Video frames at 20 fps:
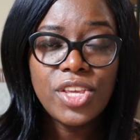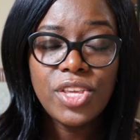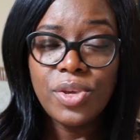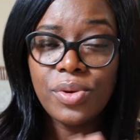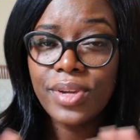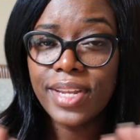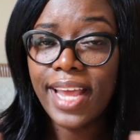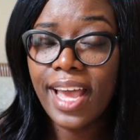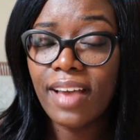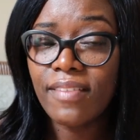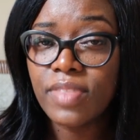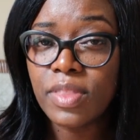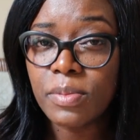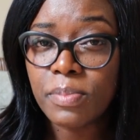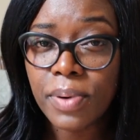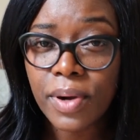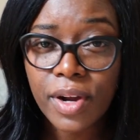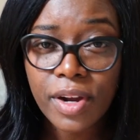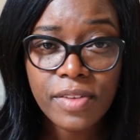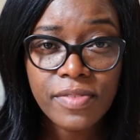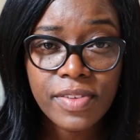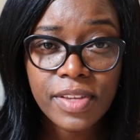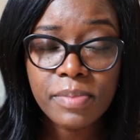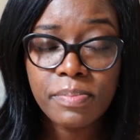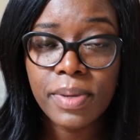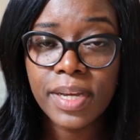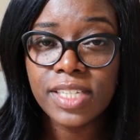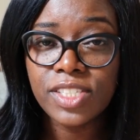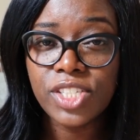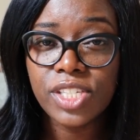You could have the
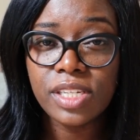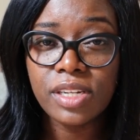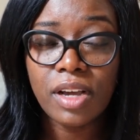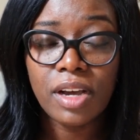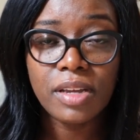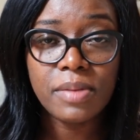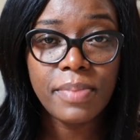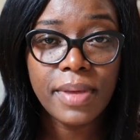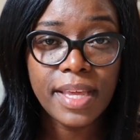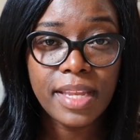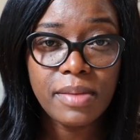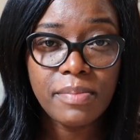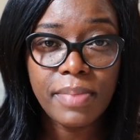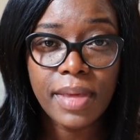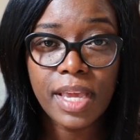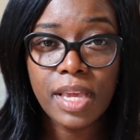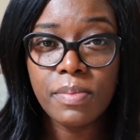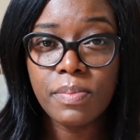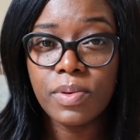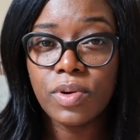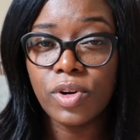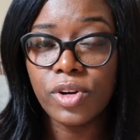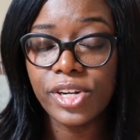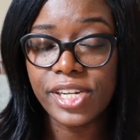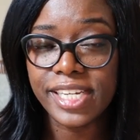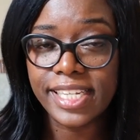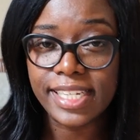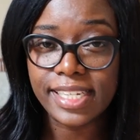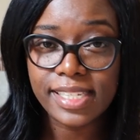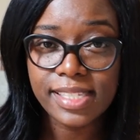perfect budget on pen and paper or
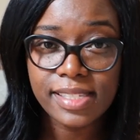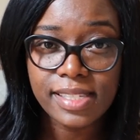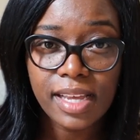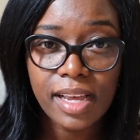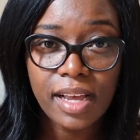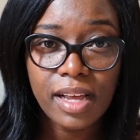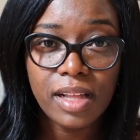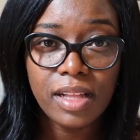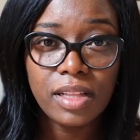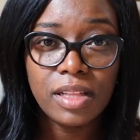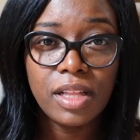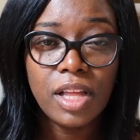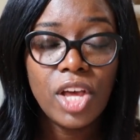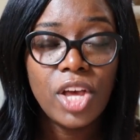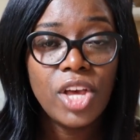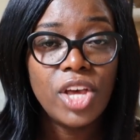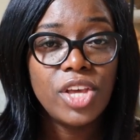in Excel.